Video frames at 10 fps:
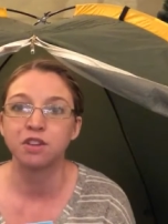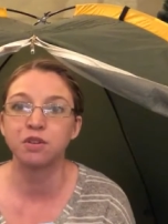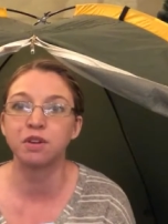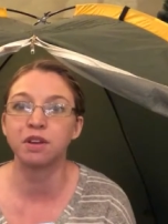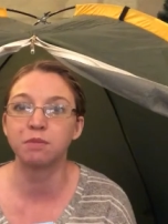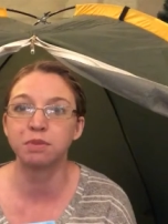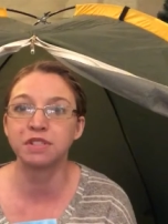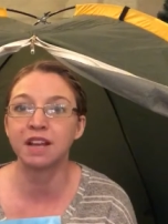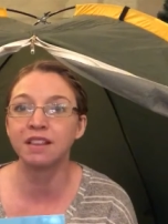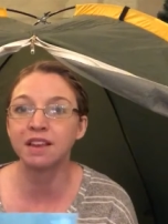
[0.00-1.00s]
You could
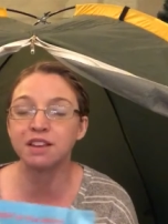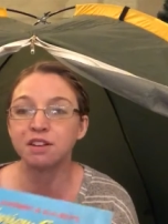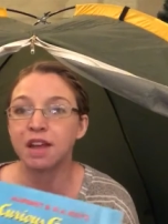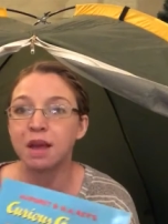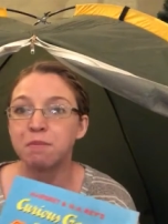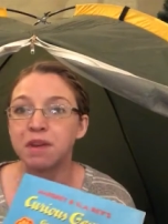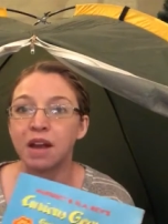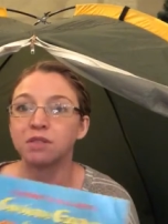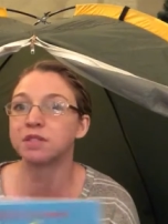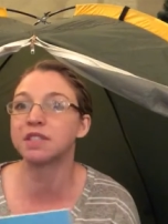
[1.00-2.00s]
pretend like you're camping
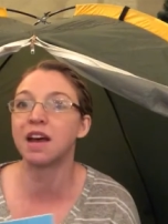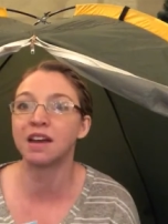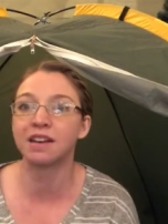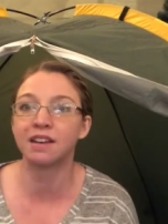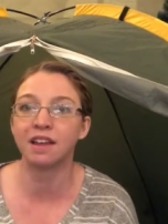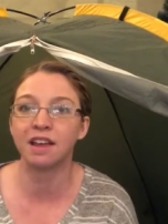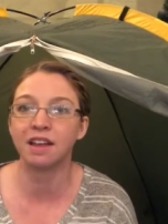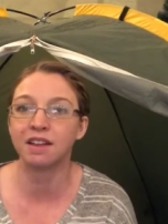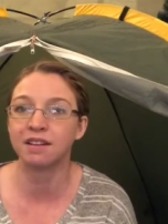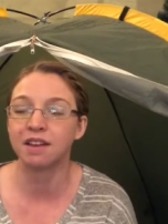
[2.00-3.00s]
outside
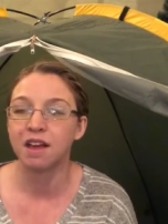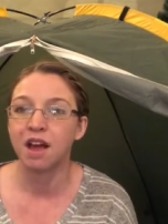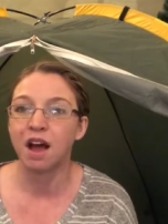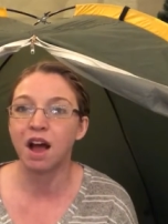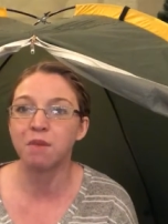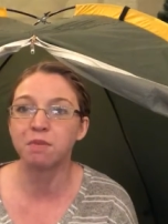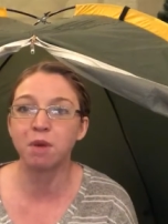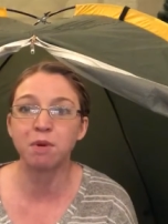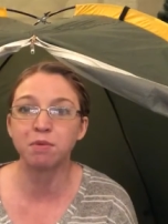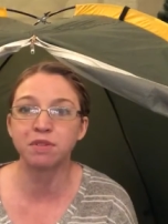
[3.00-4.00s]
and um,
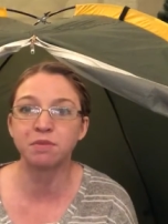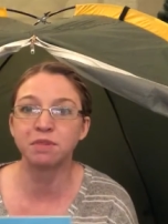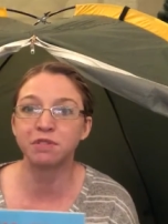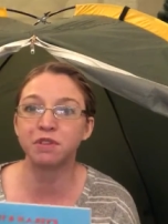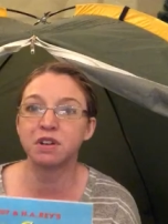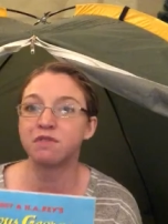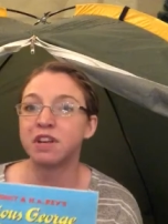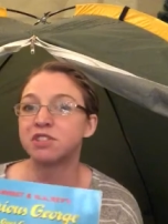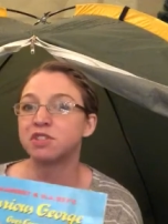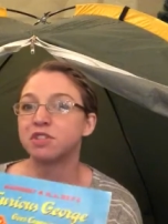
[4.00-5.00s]
come up with some different
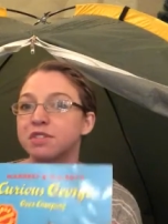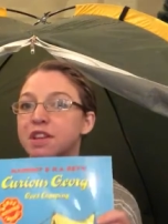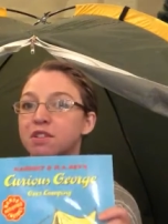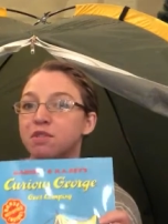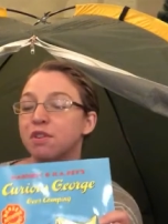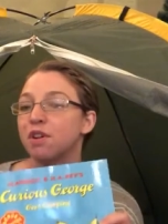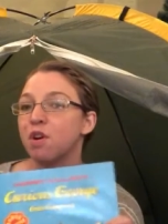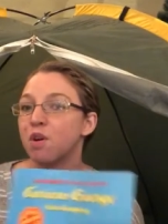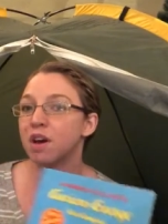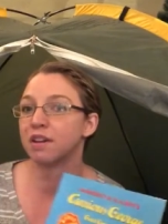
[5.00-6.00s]
adventures that you could
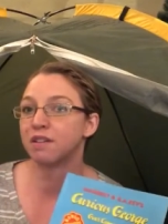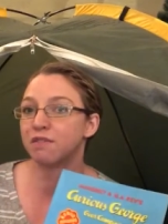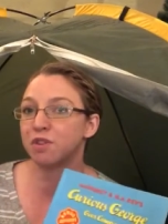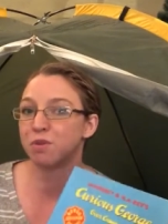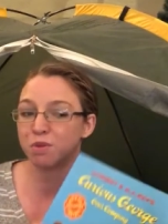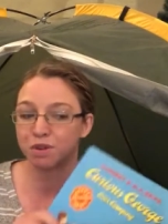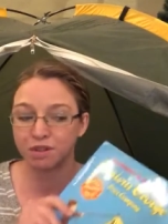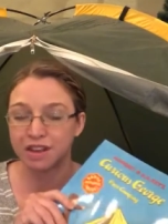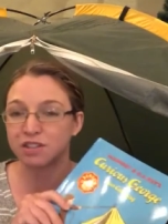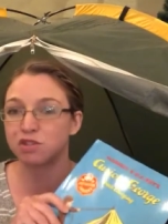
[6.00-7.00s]
go on if you were
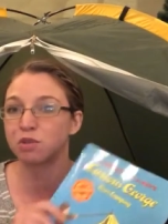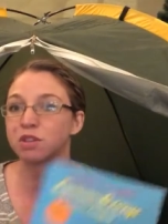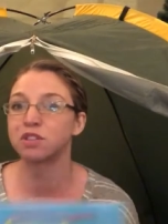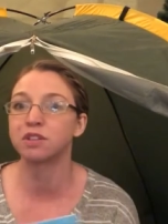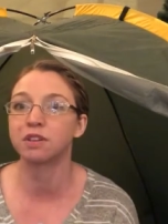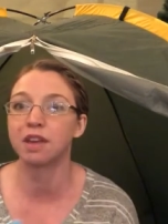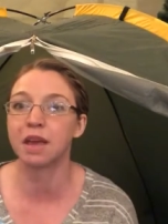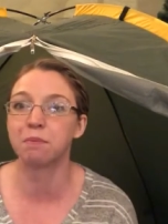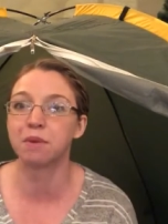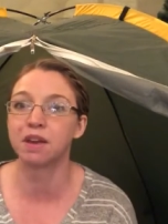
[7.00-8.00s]
like George
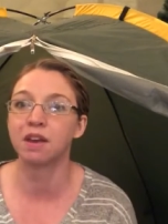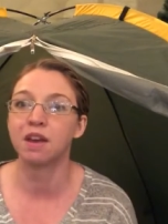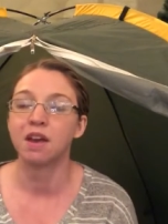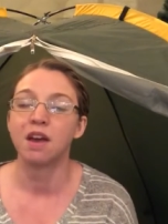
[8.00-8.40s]
camping.